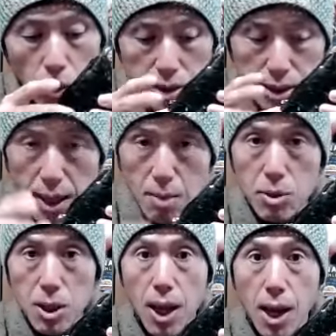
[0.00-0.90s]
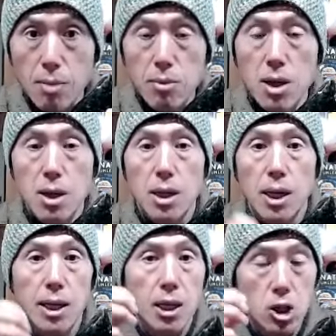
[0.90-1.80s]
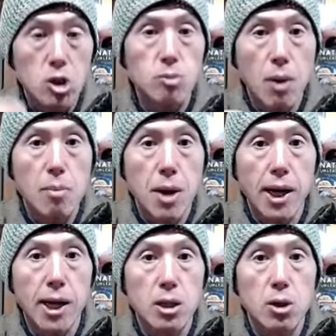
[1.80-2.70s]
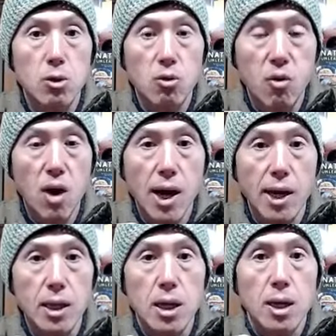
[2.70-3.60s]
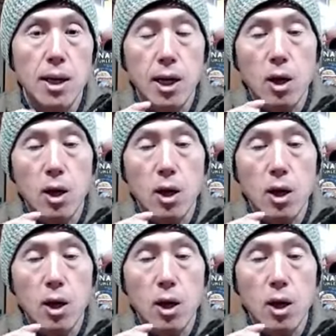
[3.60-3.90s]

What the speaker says: Or sometime in the supermarket you find